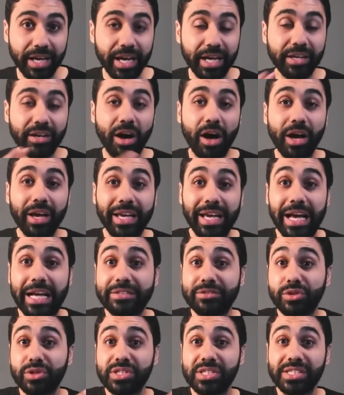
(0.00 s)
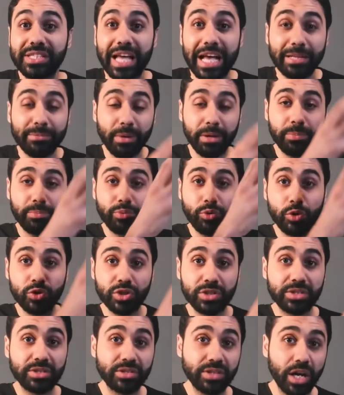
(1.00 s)
AI can understand my
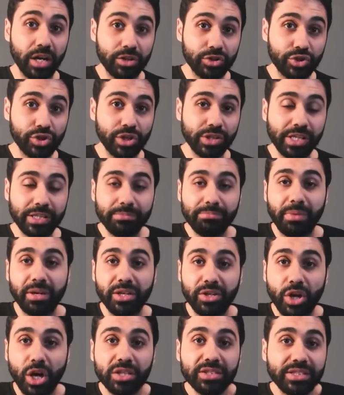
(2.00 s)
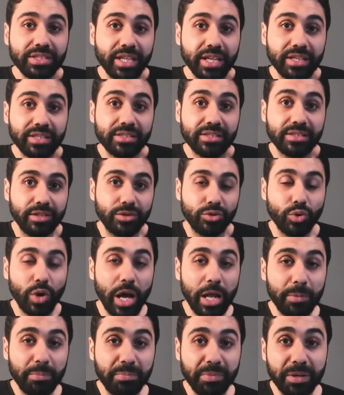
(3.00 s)
project structure and my context to
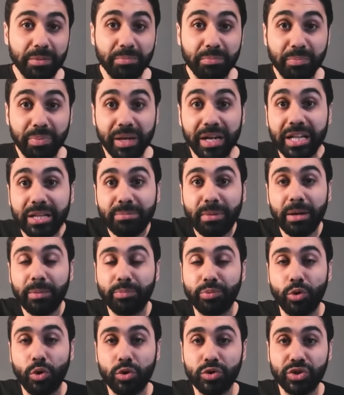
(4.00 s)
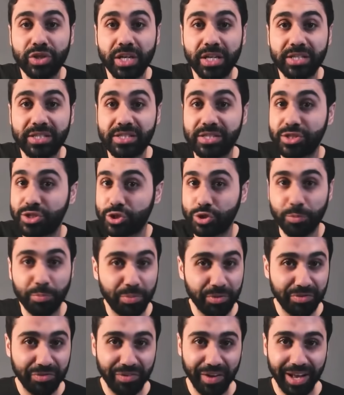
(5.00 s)
help me build my projects
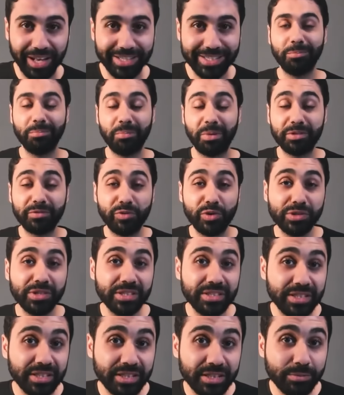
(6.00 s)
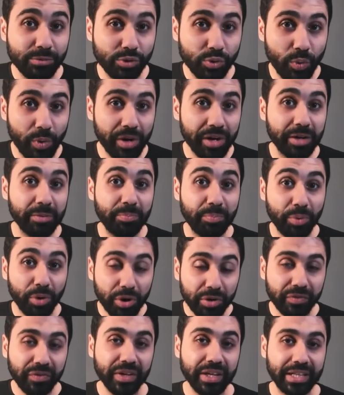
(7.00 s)
super fast. But for this system to work
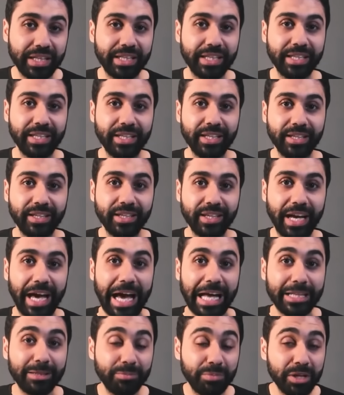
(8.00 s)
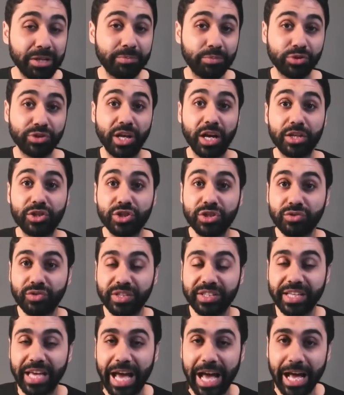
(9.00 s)
perfectly and build
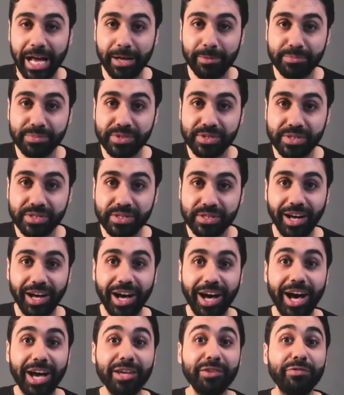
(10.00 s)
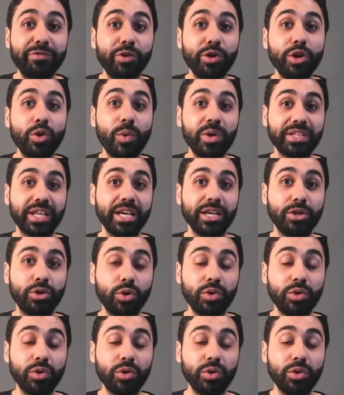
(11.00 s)
production-ready apps, I follow what I call